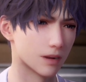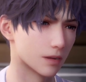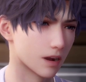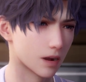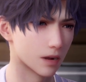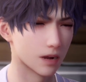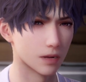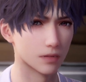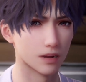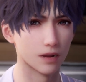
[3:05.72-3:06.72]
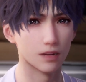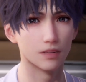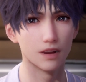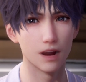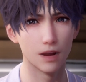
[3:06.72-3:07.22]
My leg. It's
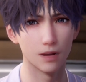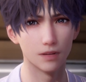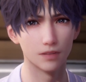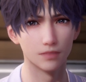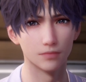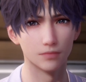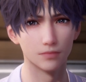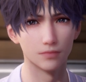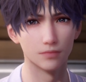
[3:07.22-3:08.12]
in a cast.